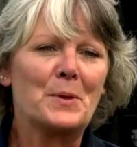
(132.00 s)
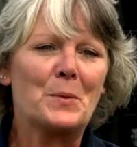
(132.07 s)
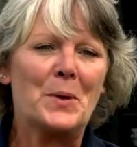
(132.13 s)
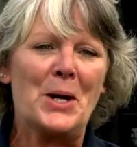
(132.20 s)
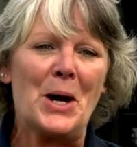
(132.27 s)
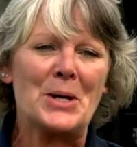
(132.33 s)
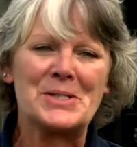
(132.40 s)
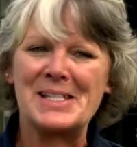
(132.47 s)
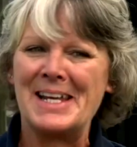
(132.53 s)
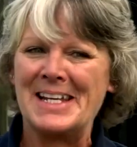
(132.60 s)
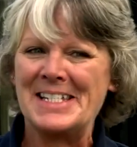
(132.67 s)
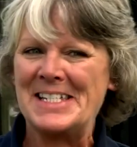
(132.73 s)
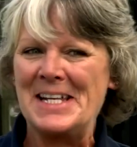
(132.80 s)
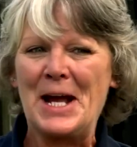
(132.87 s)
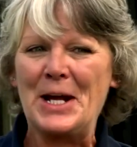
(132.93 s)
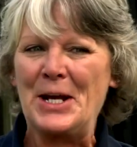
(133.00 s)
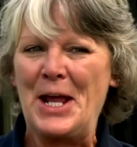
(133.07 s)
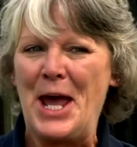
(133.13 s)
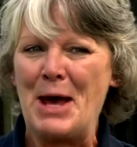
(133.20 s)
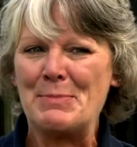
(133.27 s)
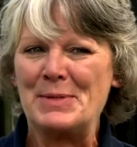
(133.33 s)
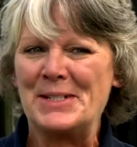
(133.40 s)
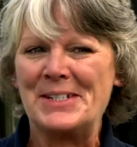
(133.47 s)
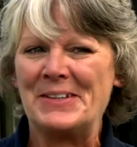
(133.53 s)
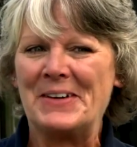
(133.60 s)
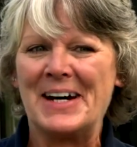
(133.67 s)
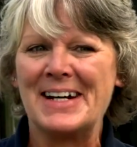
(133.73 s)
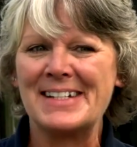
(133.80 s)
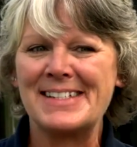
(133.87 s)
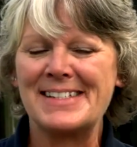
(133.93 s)
We all say it's not going to happen to
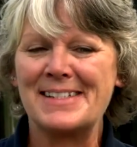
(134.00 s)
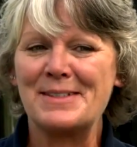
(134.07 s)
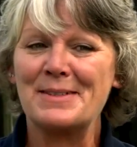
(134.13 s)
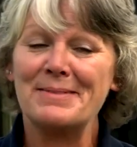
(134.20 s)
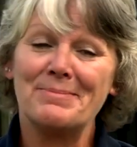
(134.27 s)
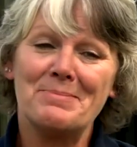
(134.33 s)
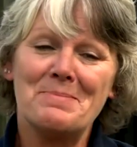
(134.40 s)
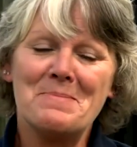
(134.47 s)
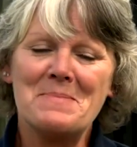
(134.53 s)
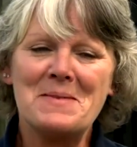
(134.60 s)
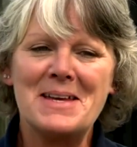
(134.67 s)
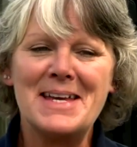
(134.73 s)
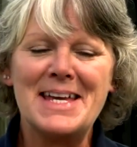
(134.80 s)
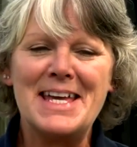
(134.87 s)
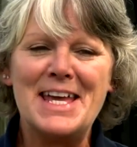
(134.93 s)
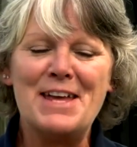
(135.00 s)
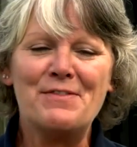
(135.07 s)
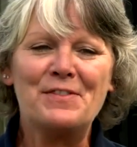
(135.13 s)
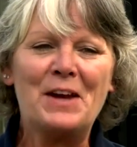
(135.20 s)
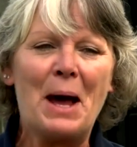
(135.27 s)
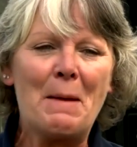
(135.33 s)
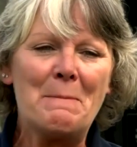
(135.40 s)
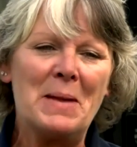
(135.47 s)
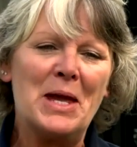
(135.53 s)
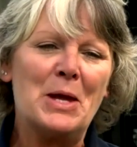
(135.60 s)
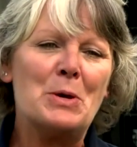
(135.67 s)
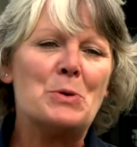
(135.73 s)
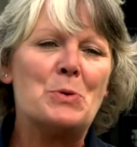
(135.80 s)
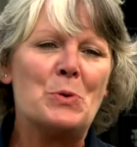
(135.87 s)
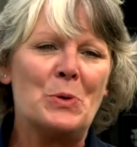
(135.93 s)
us. If not me,
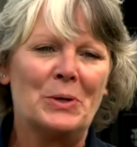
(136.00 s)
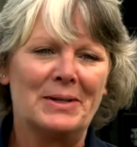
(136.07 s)
who?